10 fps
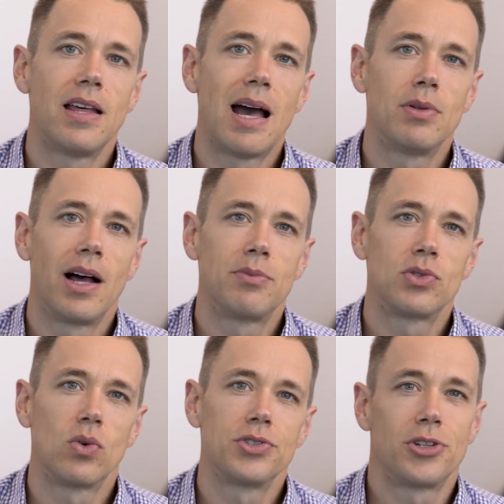Apple App
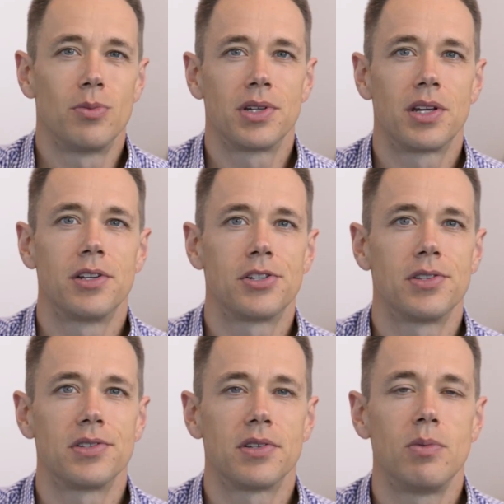Store's terms and conditions.